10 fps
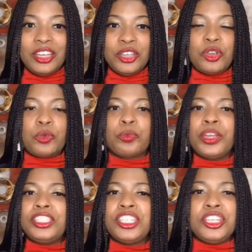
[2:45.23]
you're
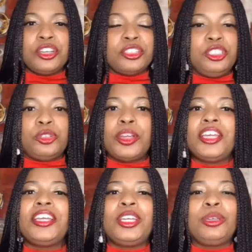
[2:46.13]
reaching your
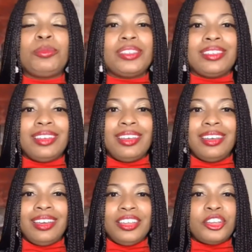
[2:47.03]
dreams,
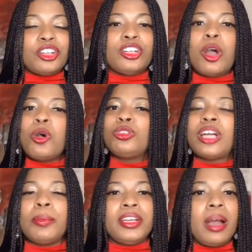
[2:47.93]
your goals
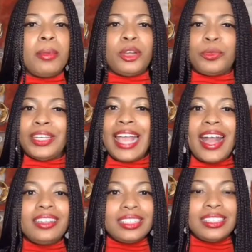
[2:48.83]
are becoming a
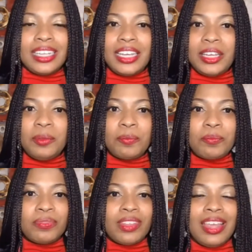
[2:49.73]
reality?
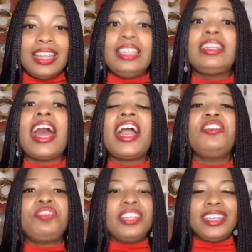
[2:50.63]

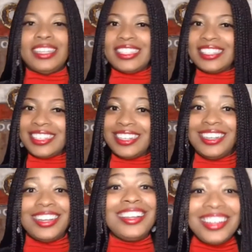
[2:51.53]
Life is
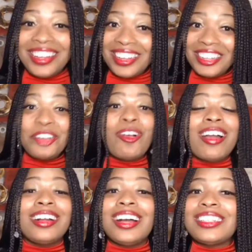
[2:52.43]
good. You
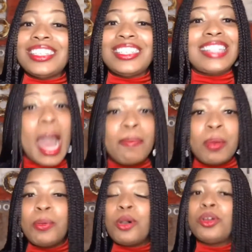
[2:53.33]
are
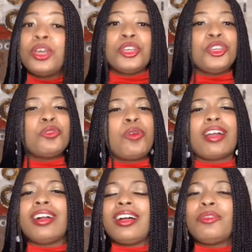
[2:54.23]
unstoppable. You
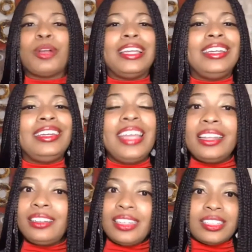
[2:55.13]
are
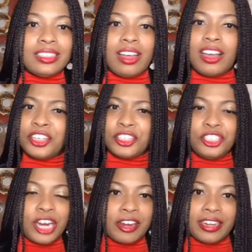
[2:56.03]
relentless along your
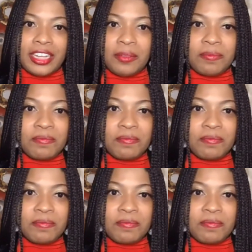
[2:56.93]
journey.